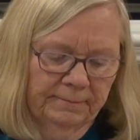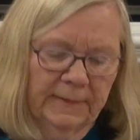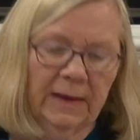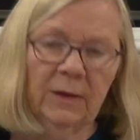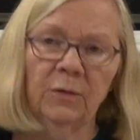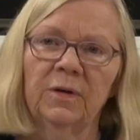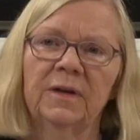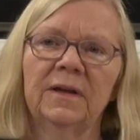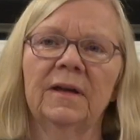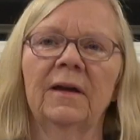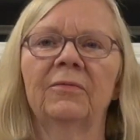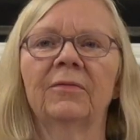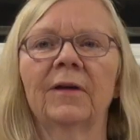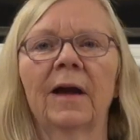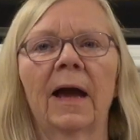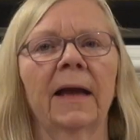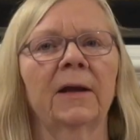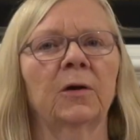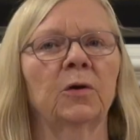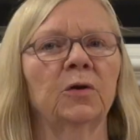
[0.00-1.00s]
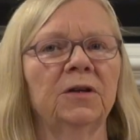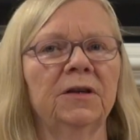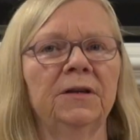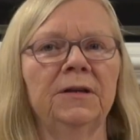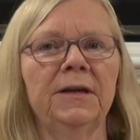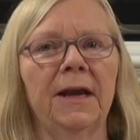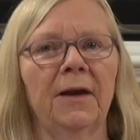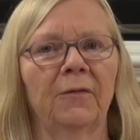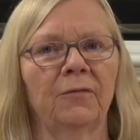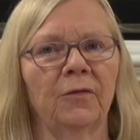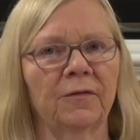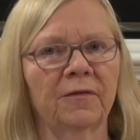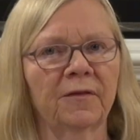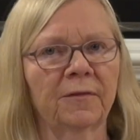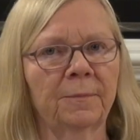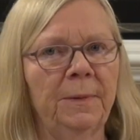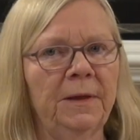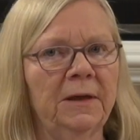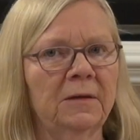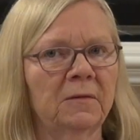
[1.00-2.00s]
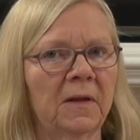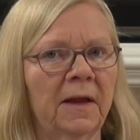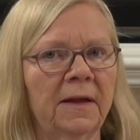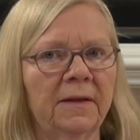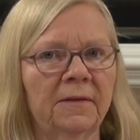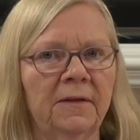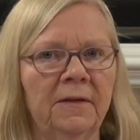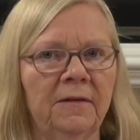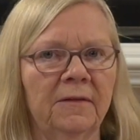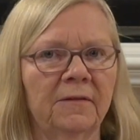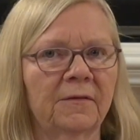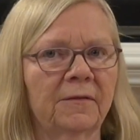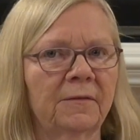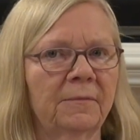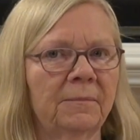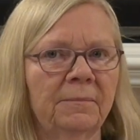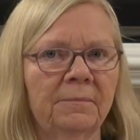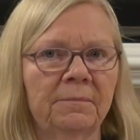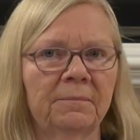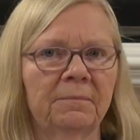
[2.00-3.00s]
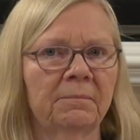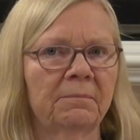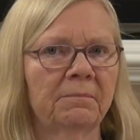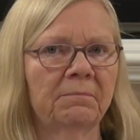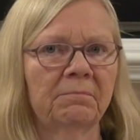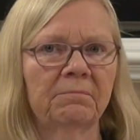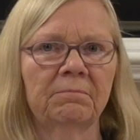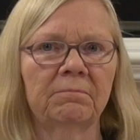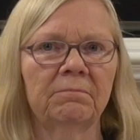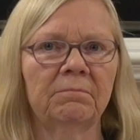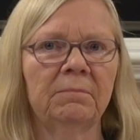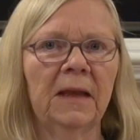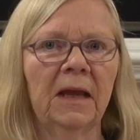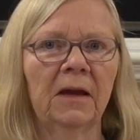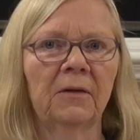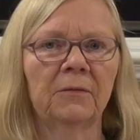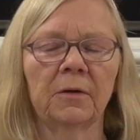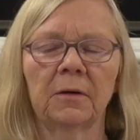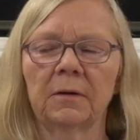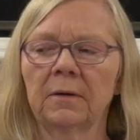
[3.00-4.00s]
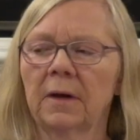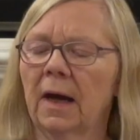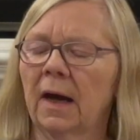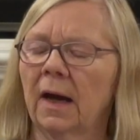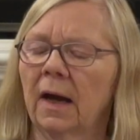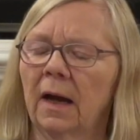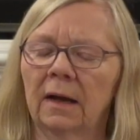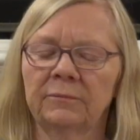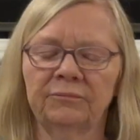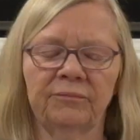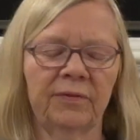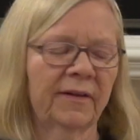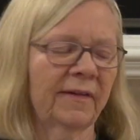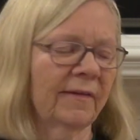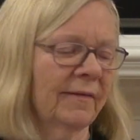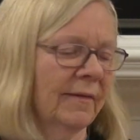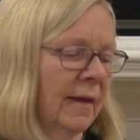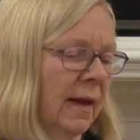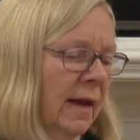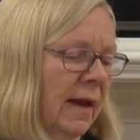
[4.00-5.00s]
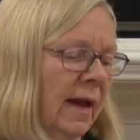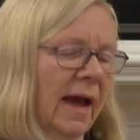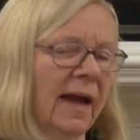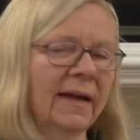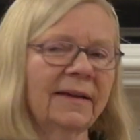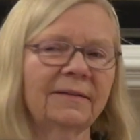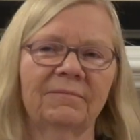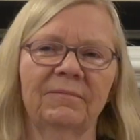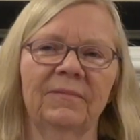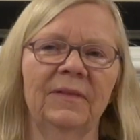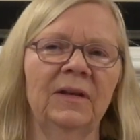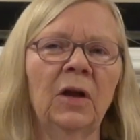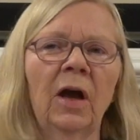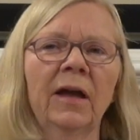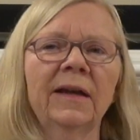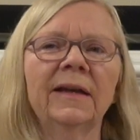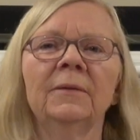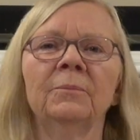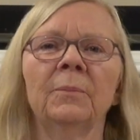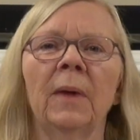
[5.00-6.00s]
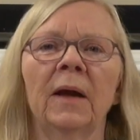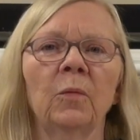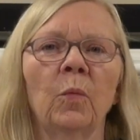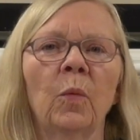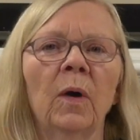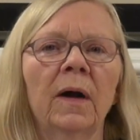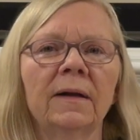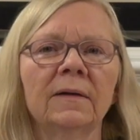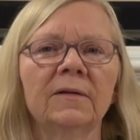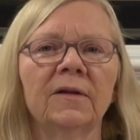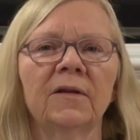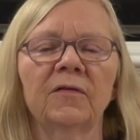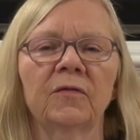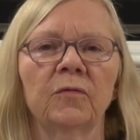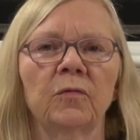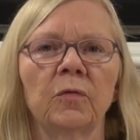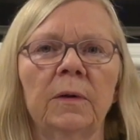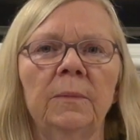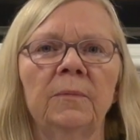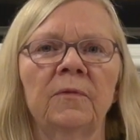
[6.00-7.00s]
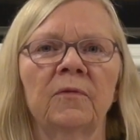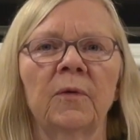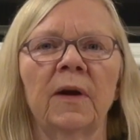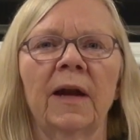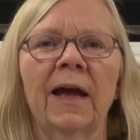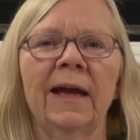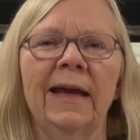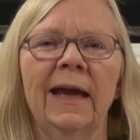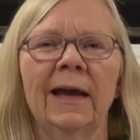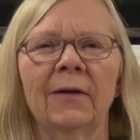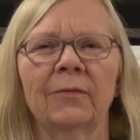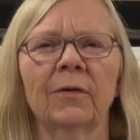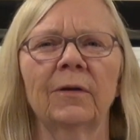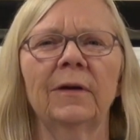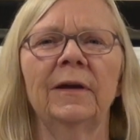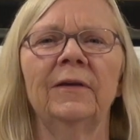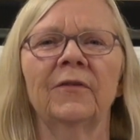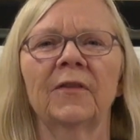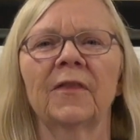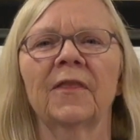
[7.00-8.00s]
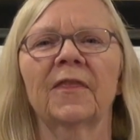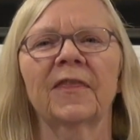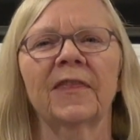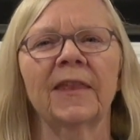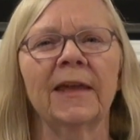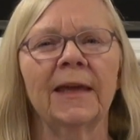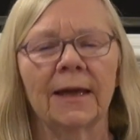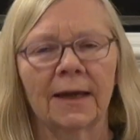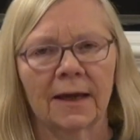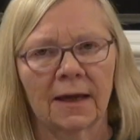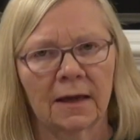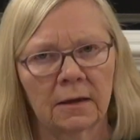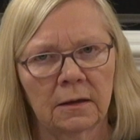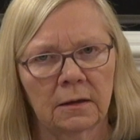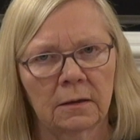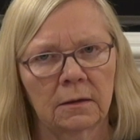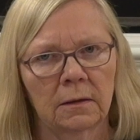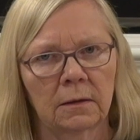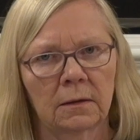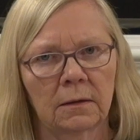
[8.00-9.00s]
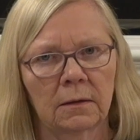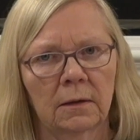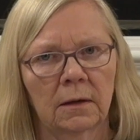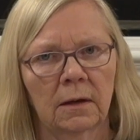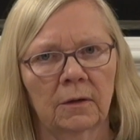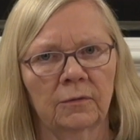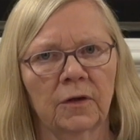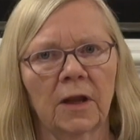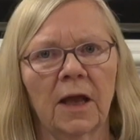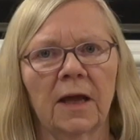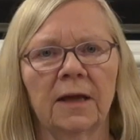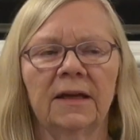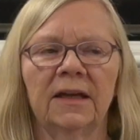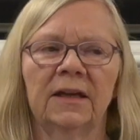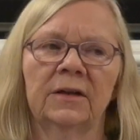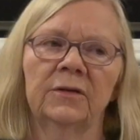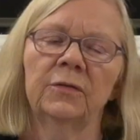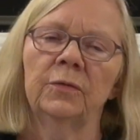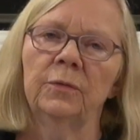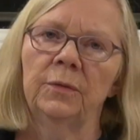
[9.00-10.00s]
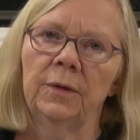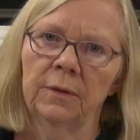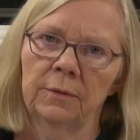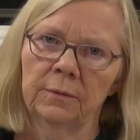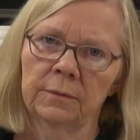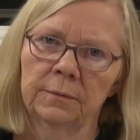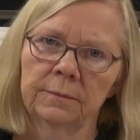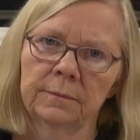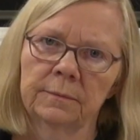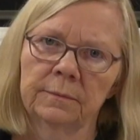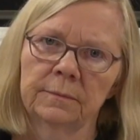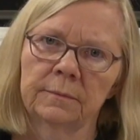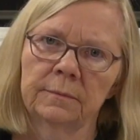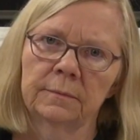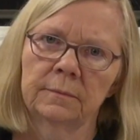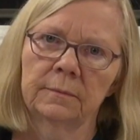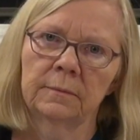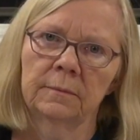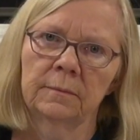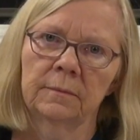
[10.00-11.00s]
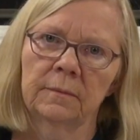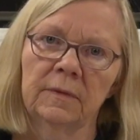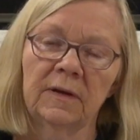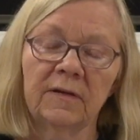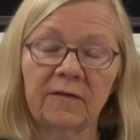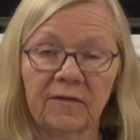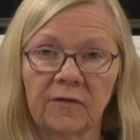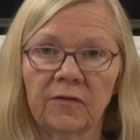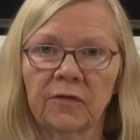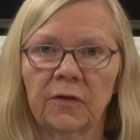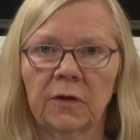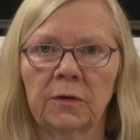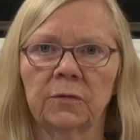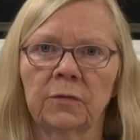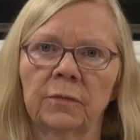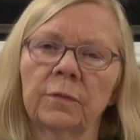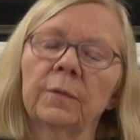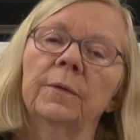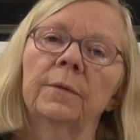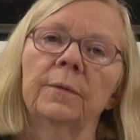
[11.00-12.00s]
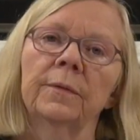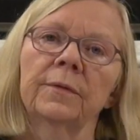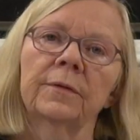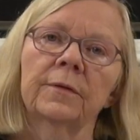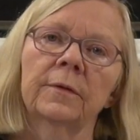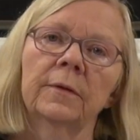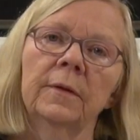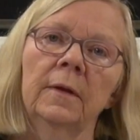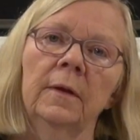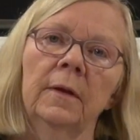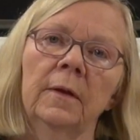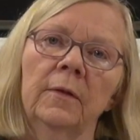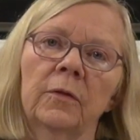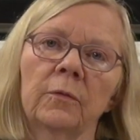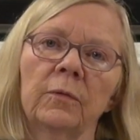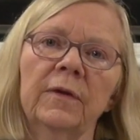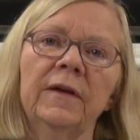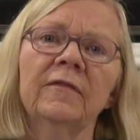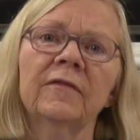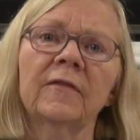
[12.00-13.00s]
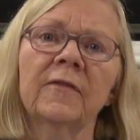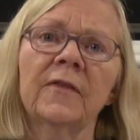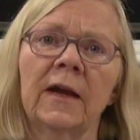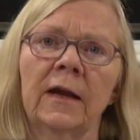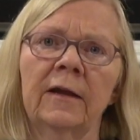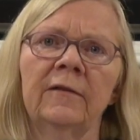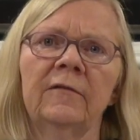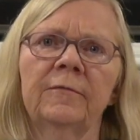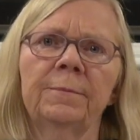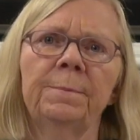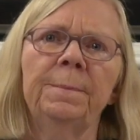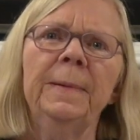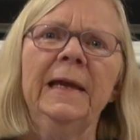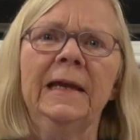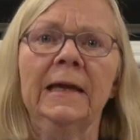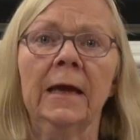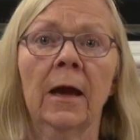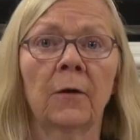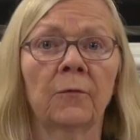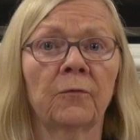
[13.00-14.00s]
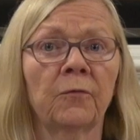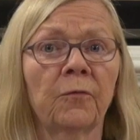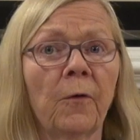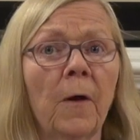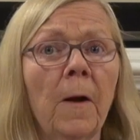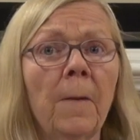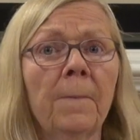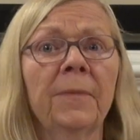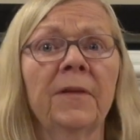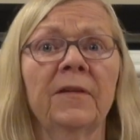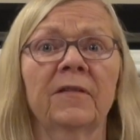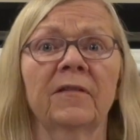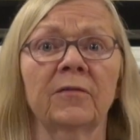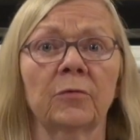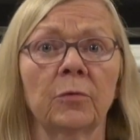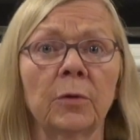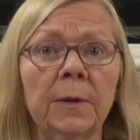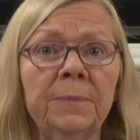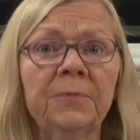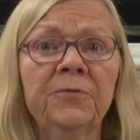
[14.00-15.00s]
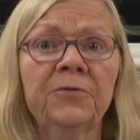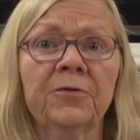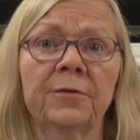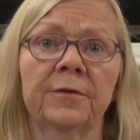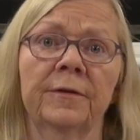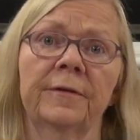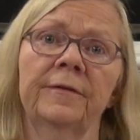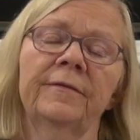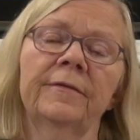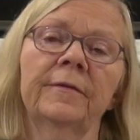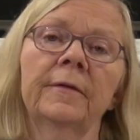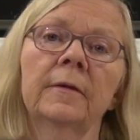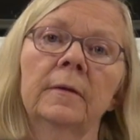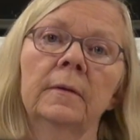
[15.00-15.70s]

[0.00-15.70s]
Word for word: They would never, I could never speak like these. Never. I, I just, I, not in my wildest dreams would I ever even think of lying to you. This is the truth. The reason that I speak from the scriptures